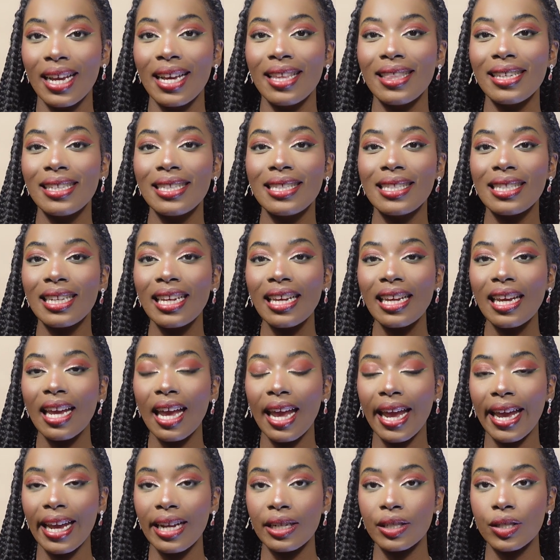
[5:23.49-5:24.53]
The
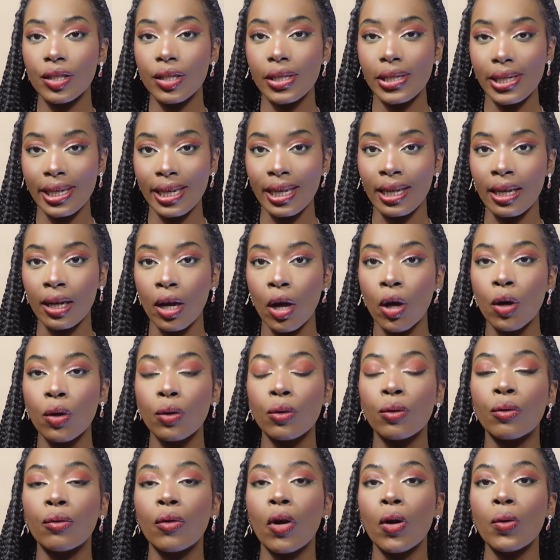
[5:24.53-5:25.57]
CHT
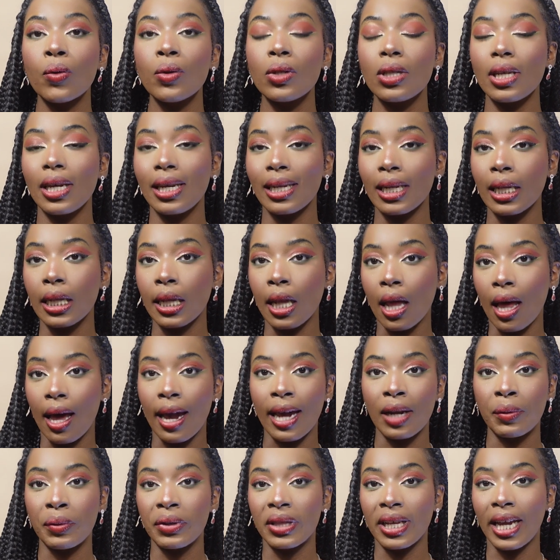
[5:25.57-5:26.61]
grows in
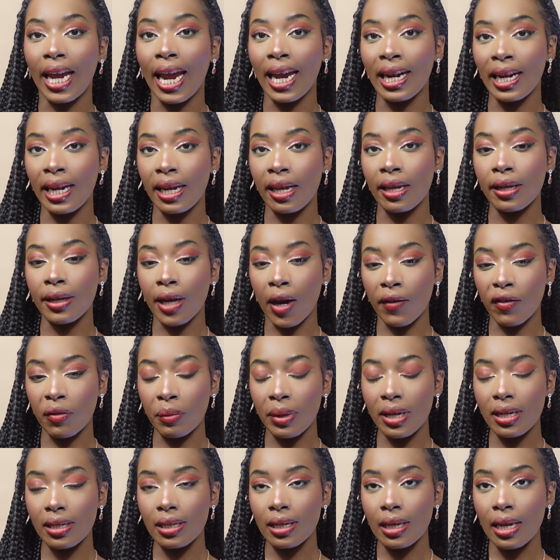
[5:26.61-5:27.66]
line with the Canadian
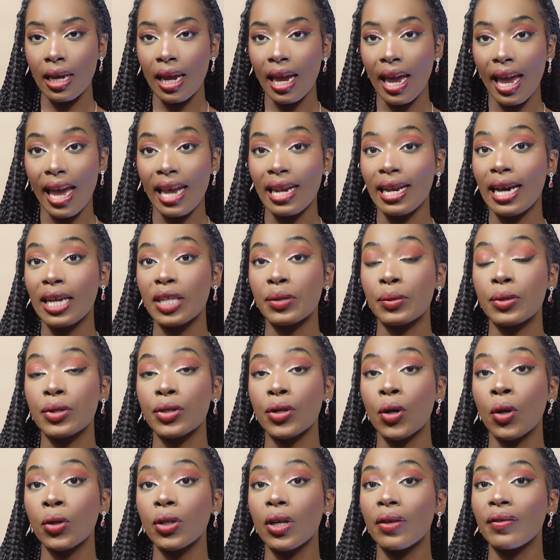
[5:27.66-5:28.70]
government and as a
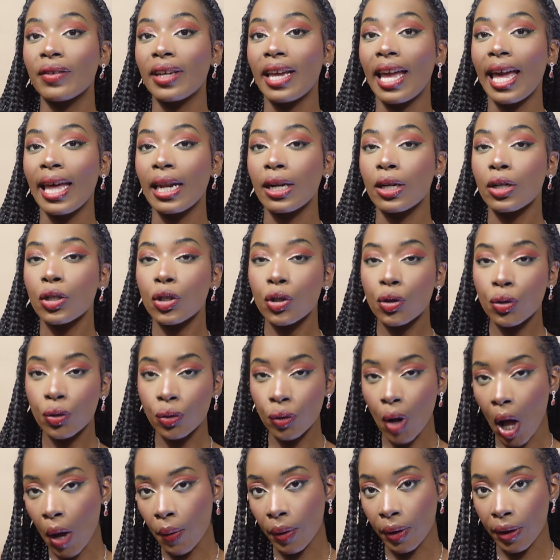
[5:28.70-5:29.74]
result of Canada's
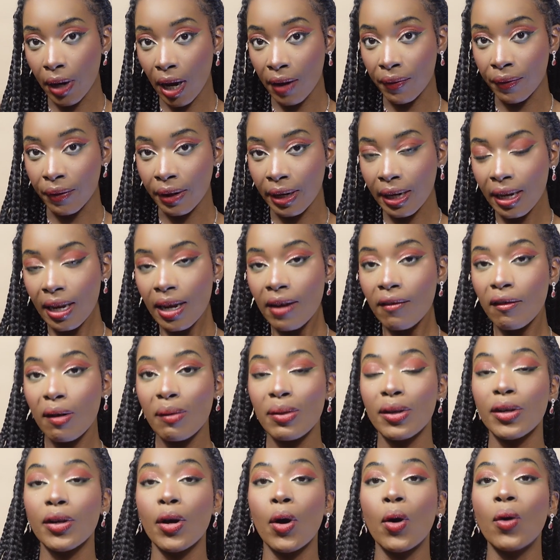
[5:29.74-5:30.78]
strong recovery
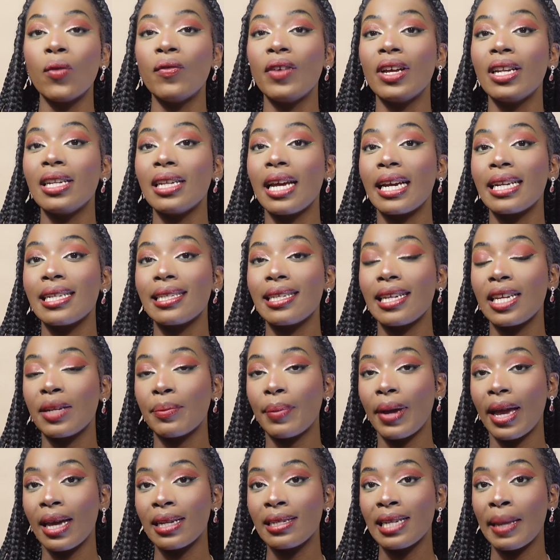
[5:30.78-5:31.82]
from the COVID 19
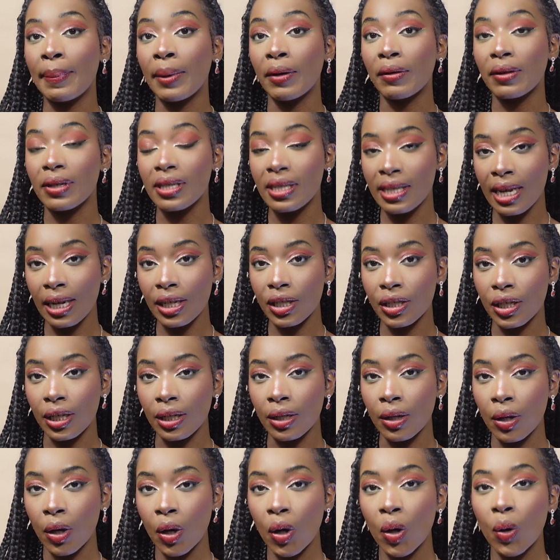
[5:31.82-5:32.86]
pandemic
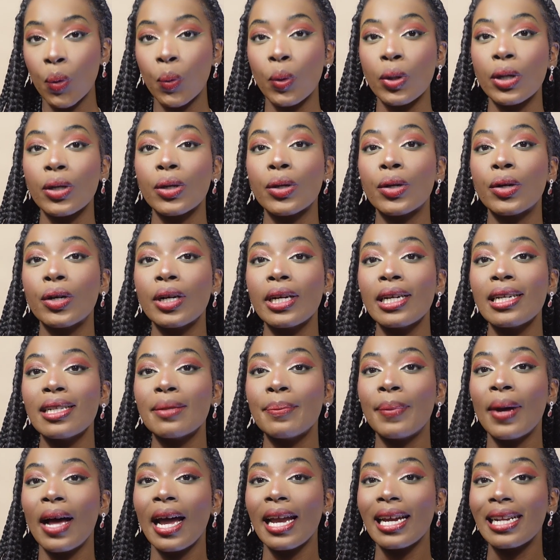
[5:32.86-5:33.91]
recession, will increase
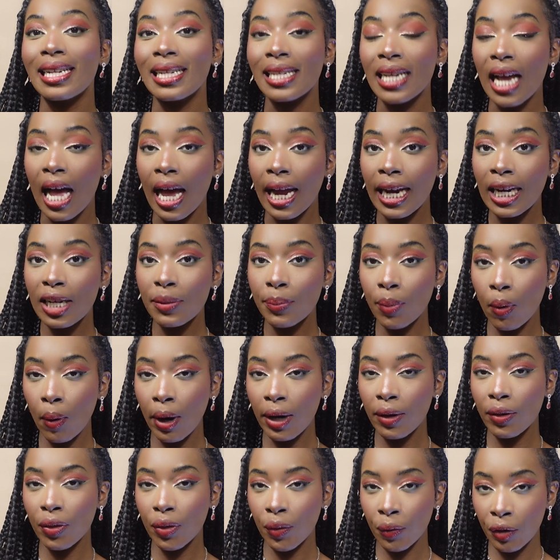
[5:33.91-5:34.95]
by
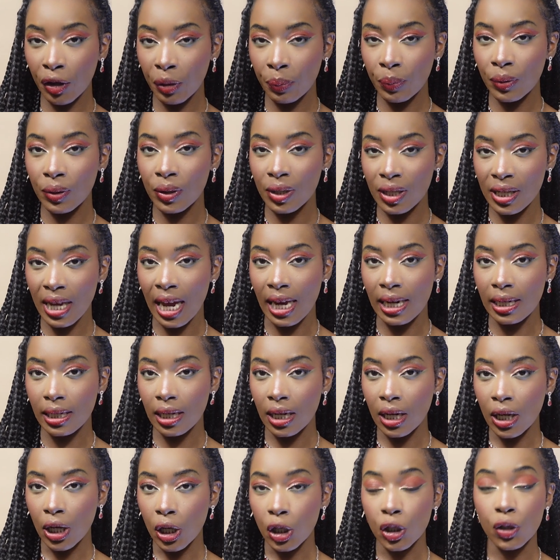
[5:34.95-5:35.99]
9.3%
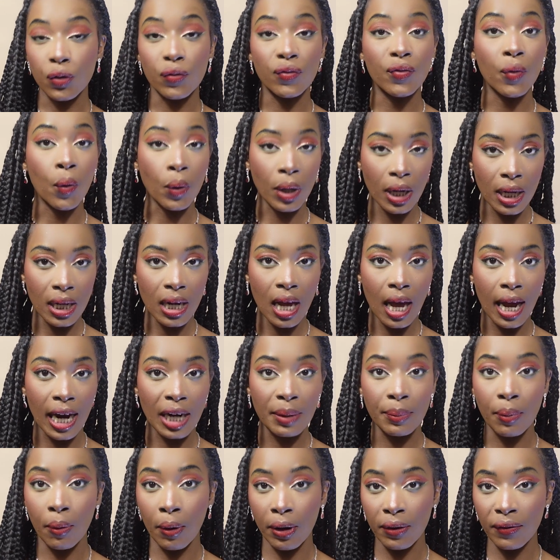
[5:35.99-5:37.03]
to
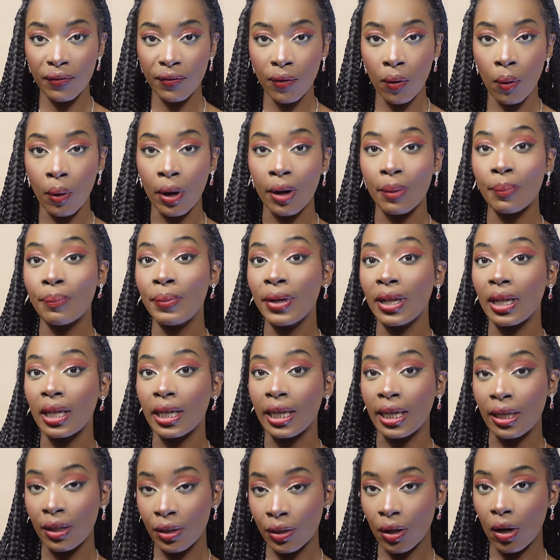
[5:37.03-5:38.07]
$49.4
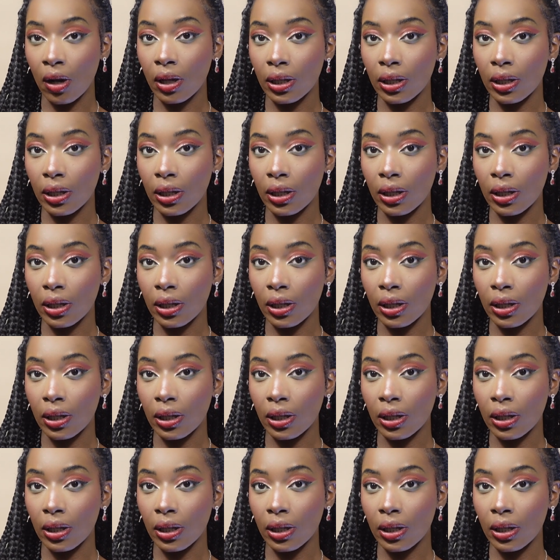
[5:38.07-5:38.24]
billion.